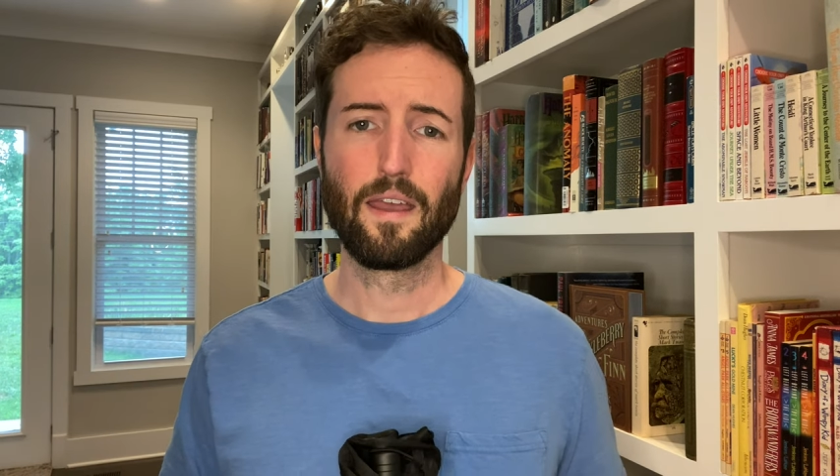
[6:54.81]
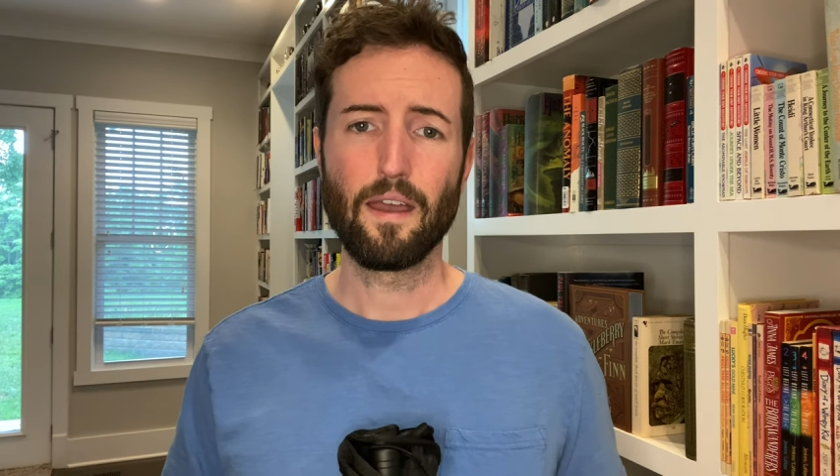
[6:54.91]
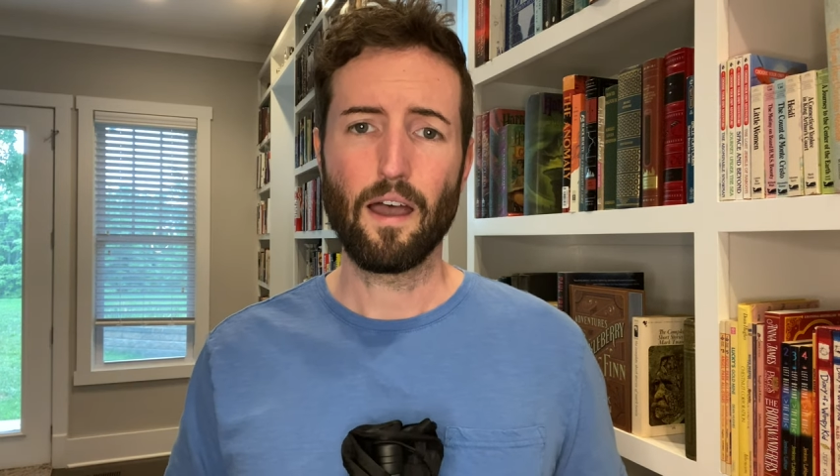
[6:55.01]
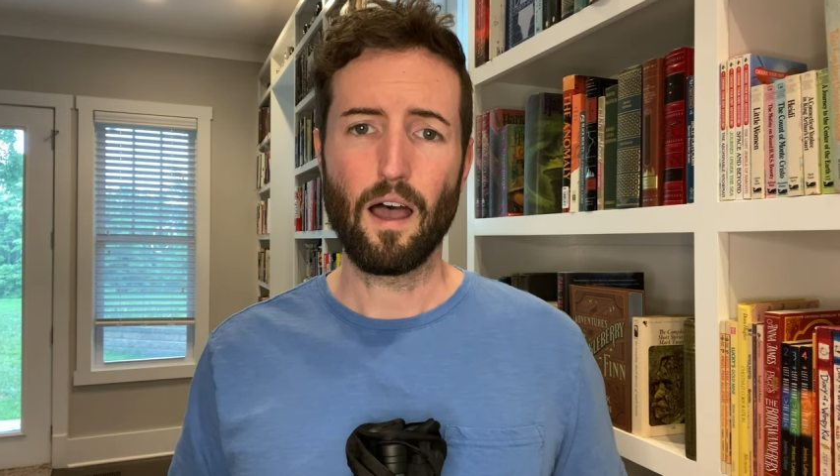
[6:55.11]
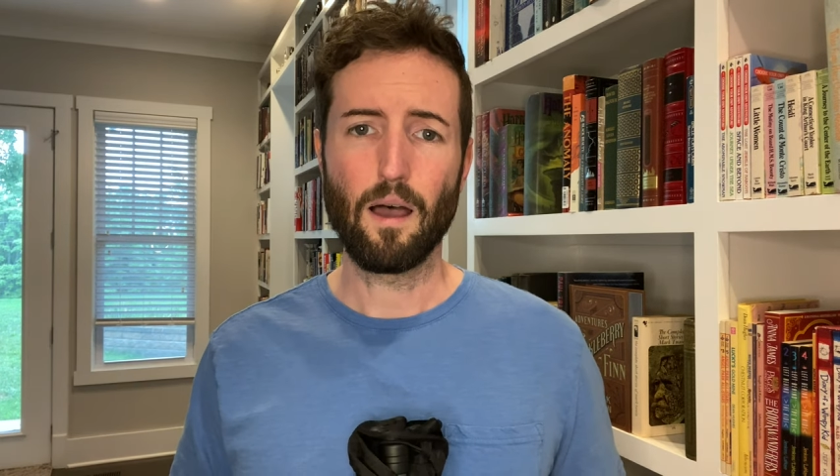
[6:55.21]

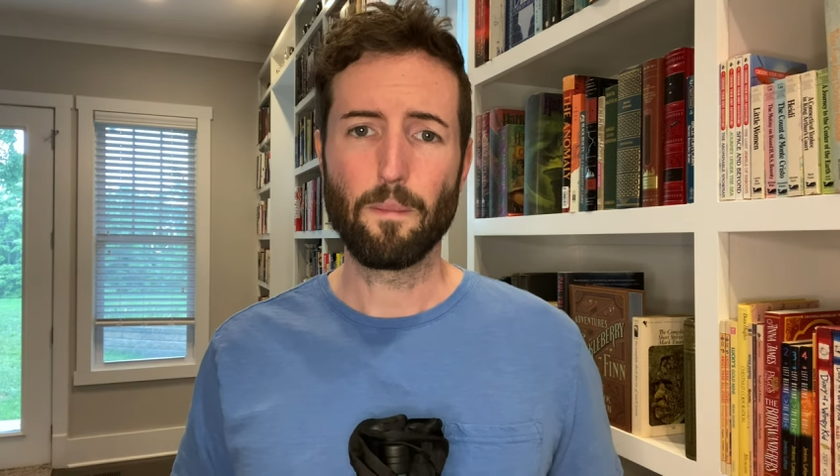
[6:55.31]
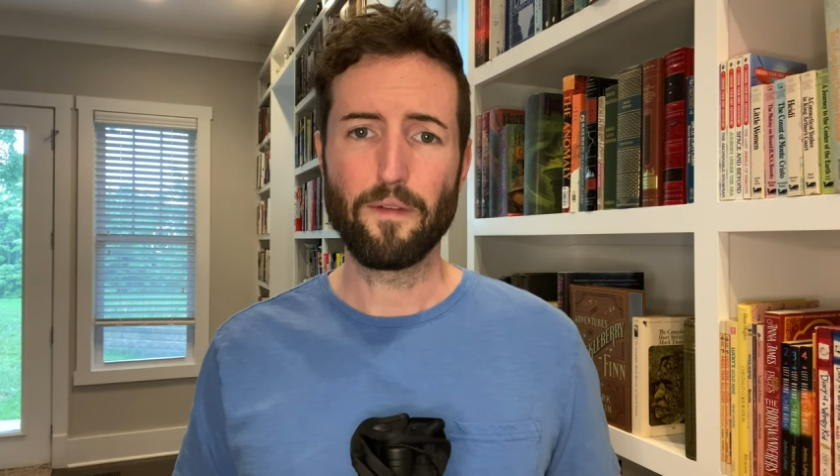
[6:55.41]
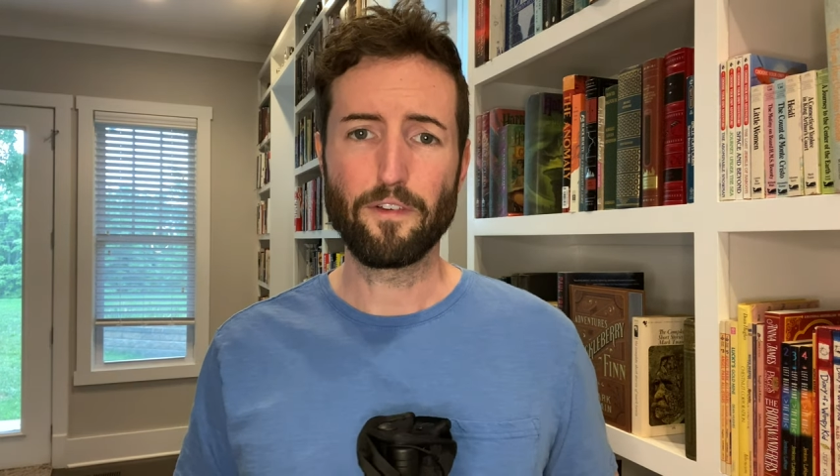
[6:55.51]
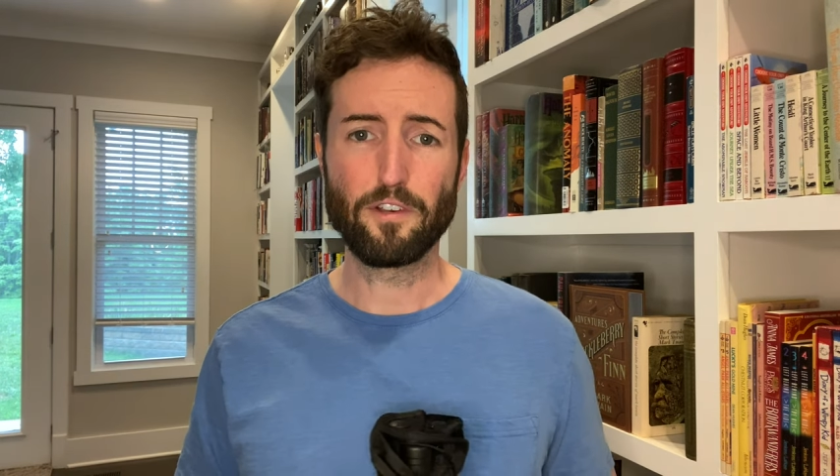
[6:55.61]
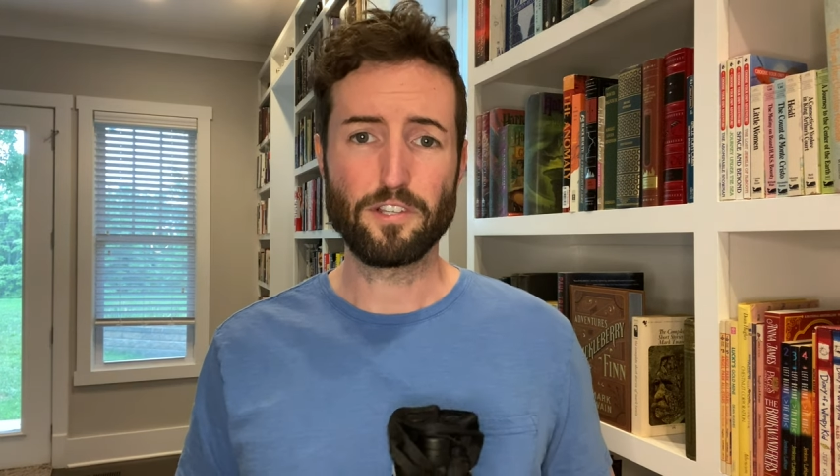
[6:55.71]
um,
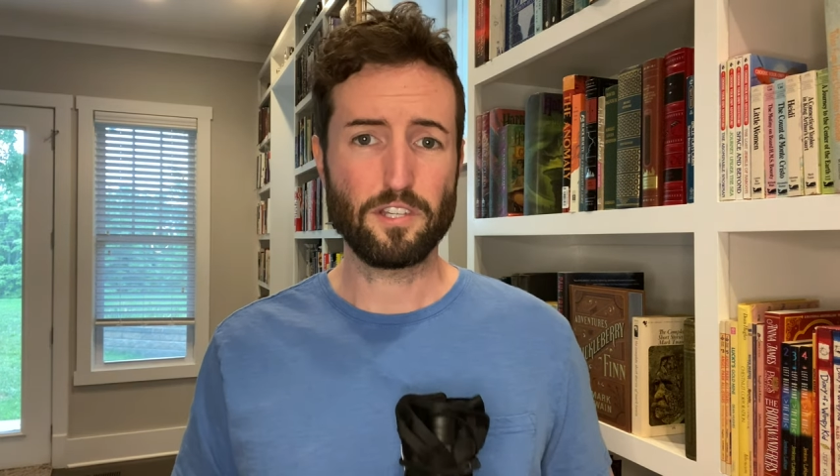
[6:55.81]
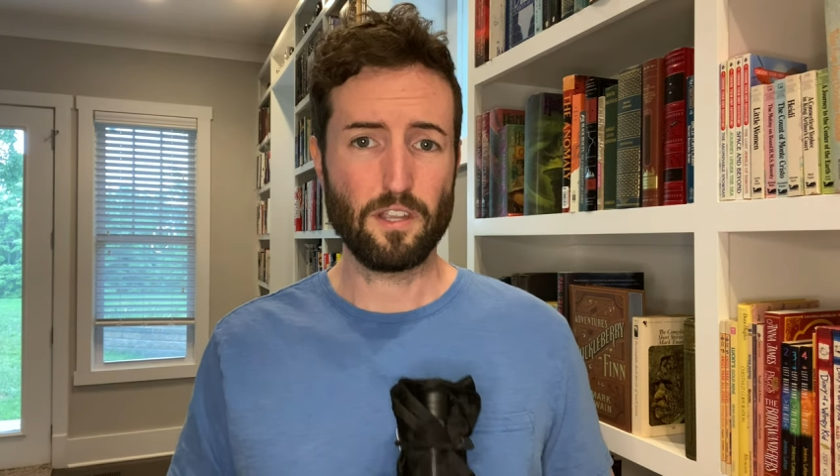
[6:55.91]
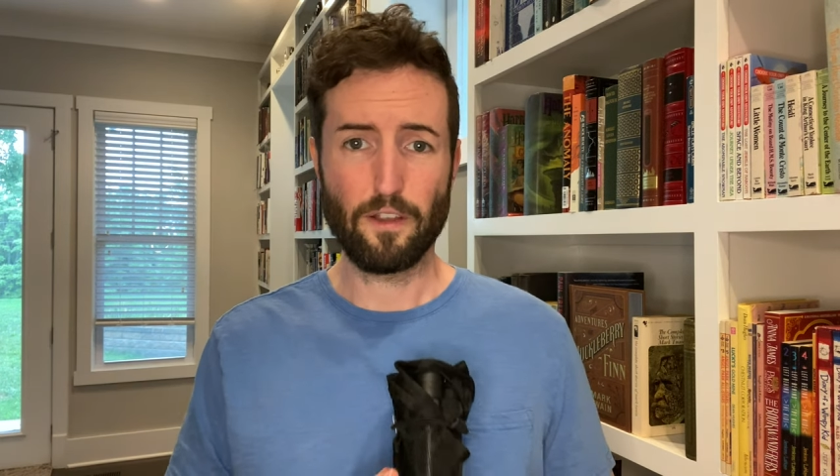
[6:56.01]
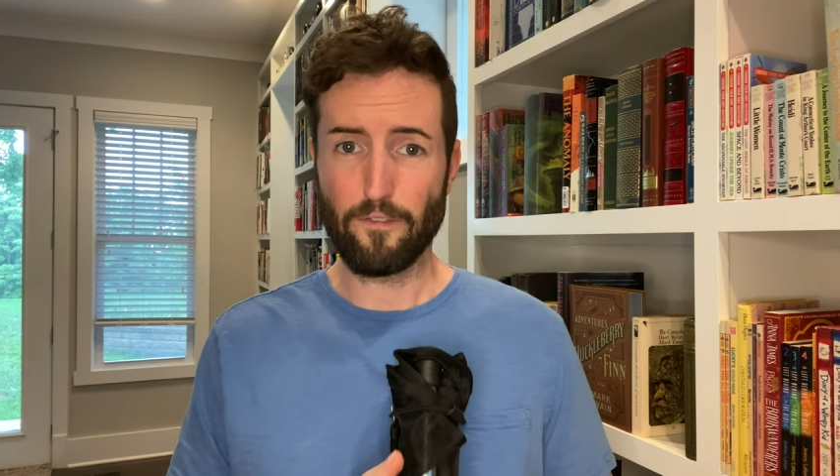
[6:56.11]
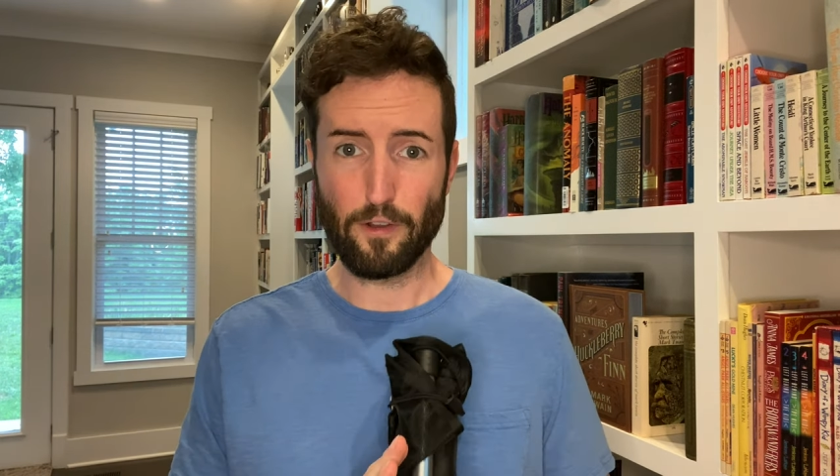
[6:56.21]
if you just,
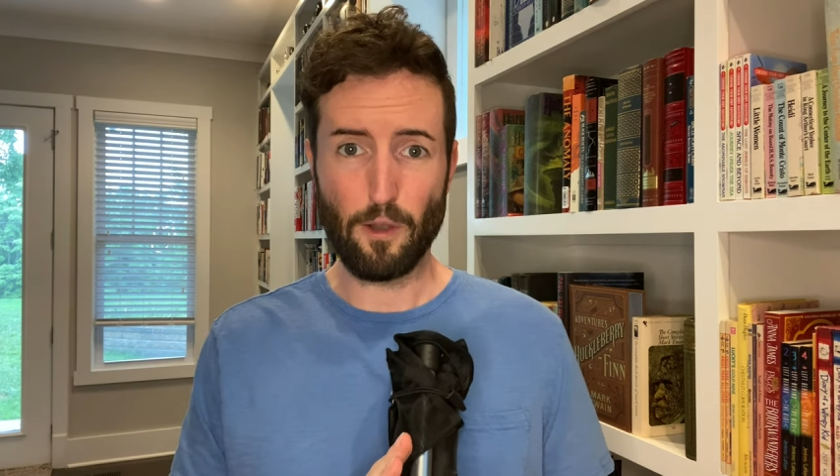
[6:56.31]
if you're